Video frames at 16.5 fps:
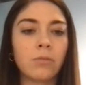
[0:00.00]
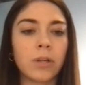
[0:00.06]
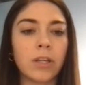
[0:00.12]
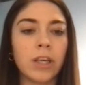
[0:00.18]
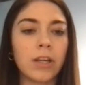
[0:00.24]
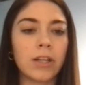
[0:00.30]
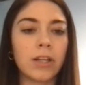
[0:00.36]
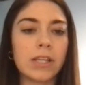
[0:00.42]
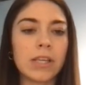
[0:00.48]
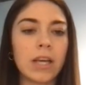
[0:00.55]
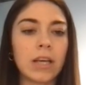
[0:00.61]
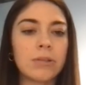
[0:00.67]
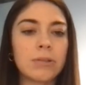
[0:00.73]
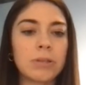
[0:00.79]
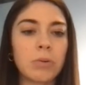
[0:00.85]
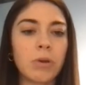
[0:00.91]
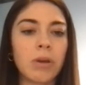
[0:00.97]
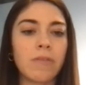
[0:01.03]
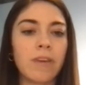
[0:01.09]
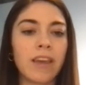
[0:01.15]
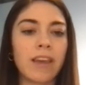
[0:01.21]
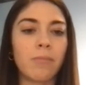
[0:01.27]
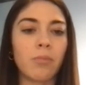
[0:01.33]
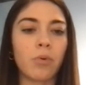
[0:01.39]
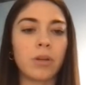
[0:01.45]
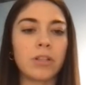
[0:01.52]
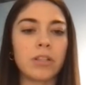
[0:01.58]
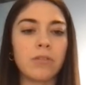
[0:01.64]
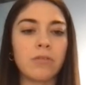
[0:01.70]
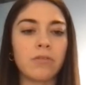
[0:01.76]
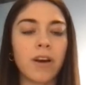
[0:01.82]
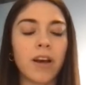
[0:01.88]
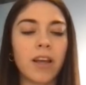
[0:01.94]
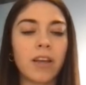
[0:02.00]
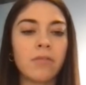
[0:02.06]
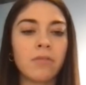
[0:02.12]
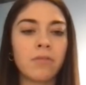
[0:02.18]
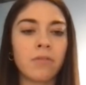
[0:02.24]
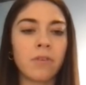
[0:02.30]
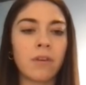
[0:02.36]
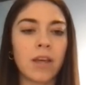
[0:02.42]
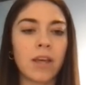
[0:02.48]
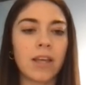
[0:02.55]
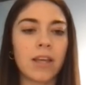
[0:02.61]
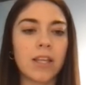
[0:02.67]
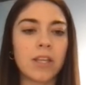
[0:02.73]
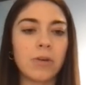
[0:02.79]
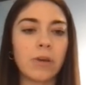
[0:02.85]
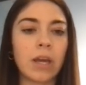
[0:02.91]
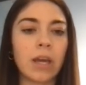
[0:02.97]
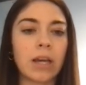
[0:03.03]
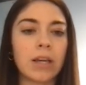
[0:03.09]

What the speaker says: We're here in Dallas, so we have 8.25. Again, you can